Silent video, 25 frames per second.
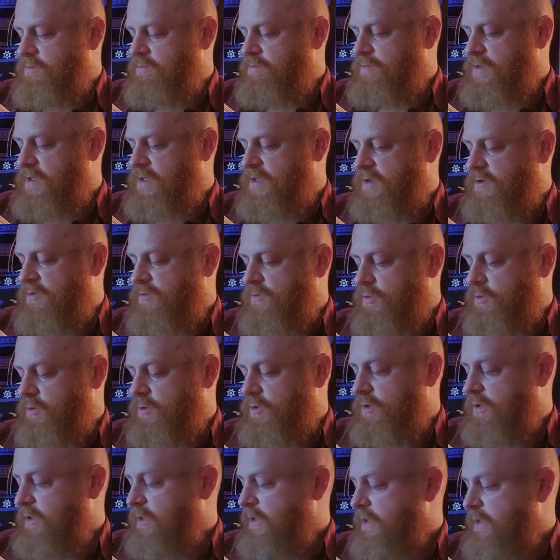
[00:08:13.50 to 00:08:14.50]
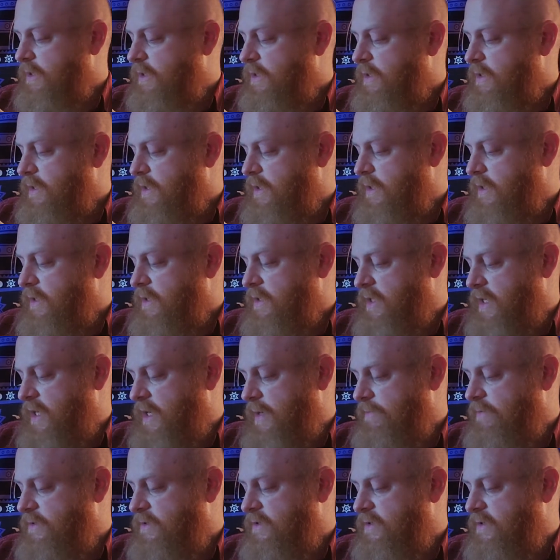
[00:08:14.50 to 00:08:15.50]
beast would, in the
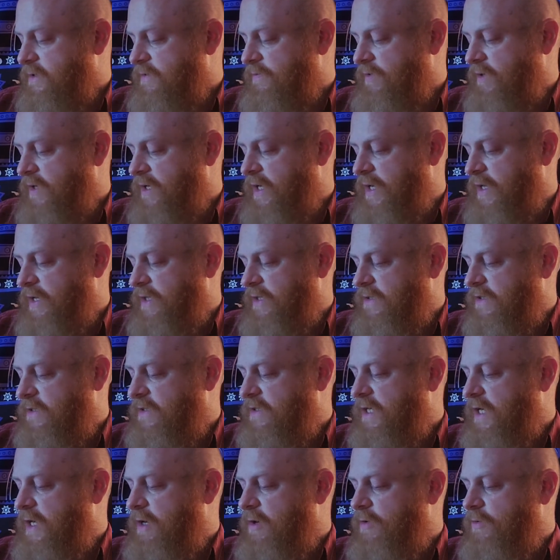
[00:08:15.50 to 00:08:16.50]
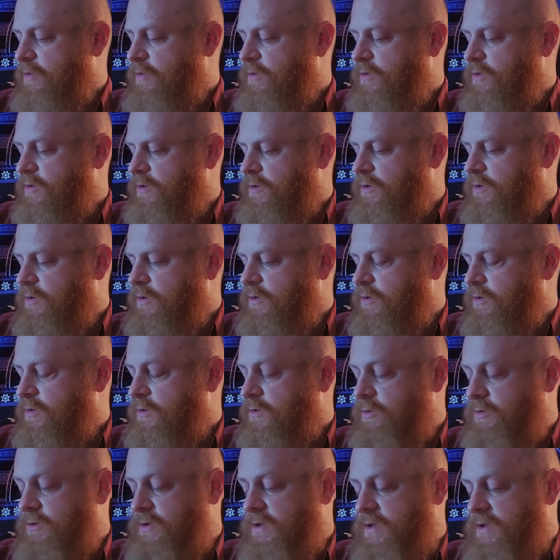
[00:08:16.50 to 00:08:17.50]
absence of a guiding sound,
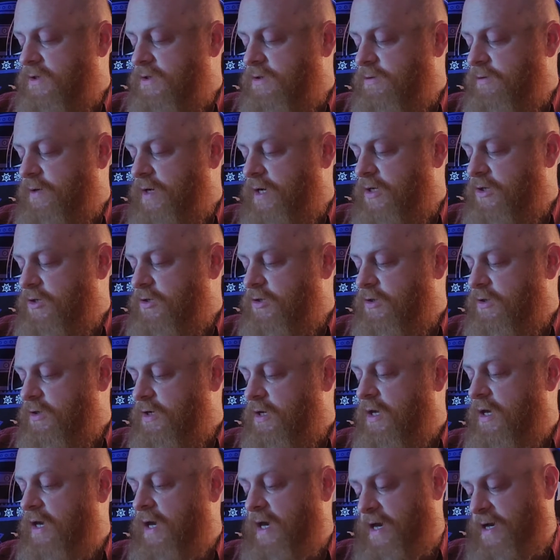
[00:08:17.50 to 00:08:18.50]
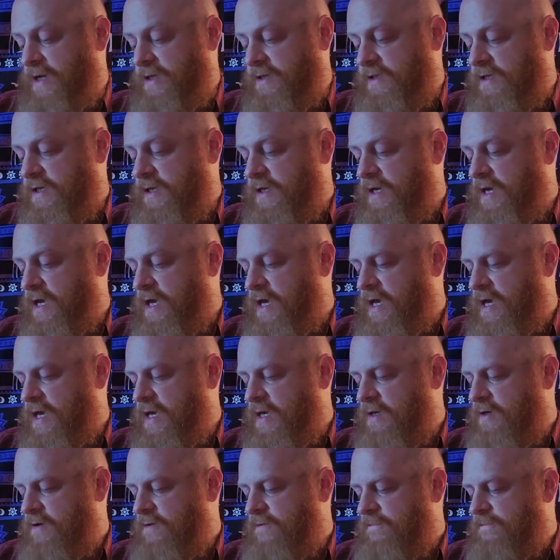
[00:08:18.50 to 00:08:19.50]
lose its direction, as had
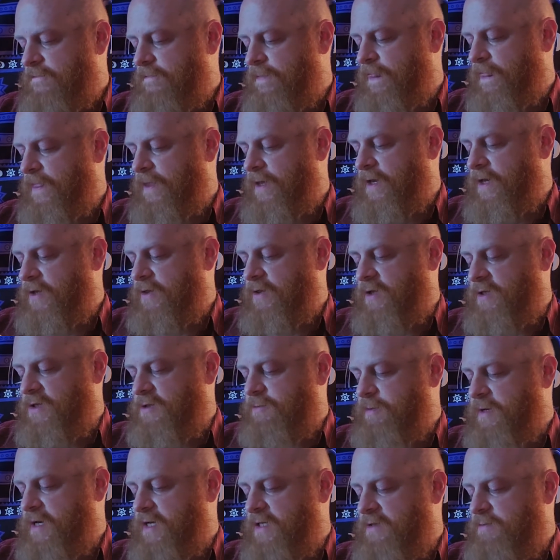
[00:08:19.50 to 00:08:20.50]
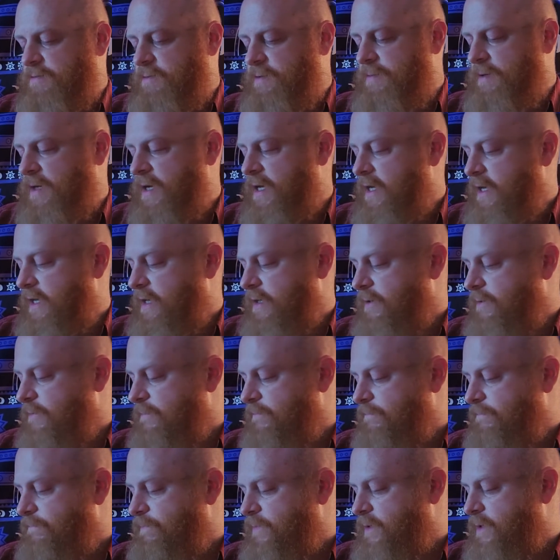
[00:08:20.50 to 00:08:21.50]
I, and thus pass me by.
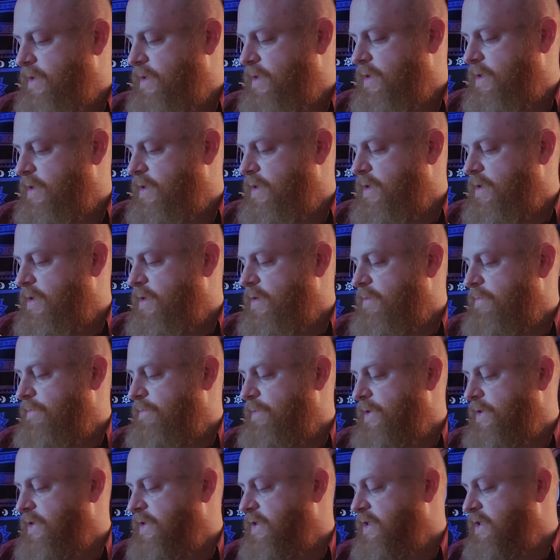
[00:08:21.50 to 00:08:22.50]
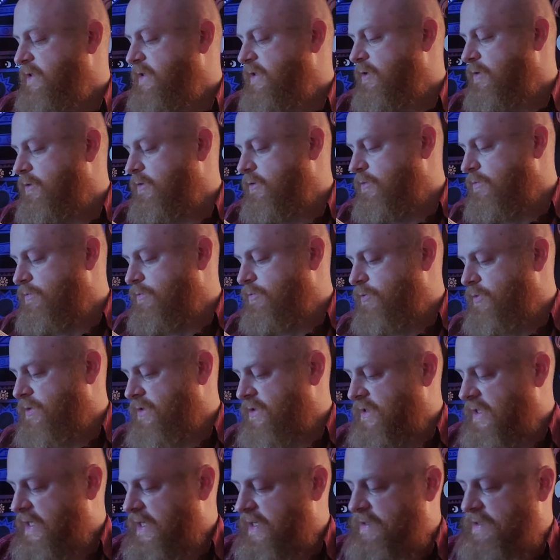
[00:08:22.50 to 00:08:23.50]
But this hope
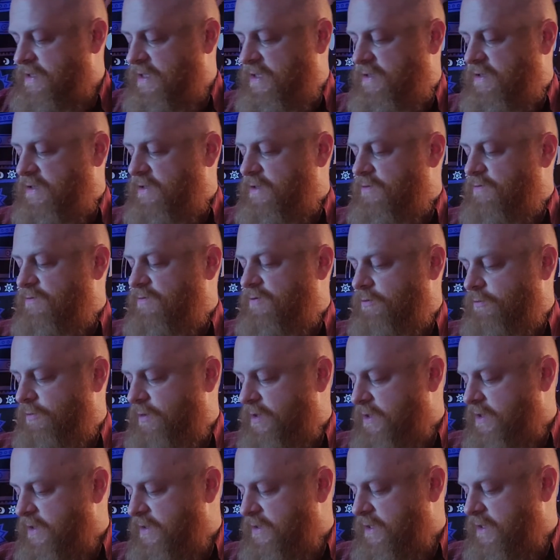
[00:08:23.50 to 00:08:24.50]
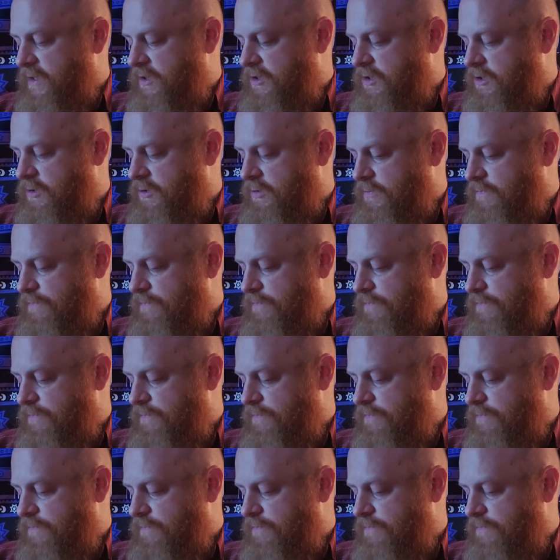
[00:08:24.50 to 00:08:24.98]
was not destined for realization,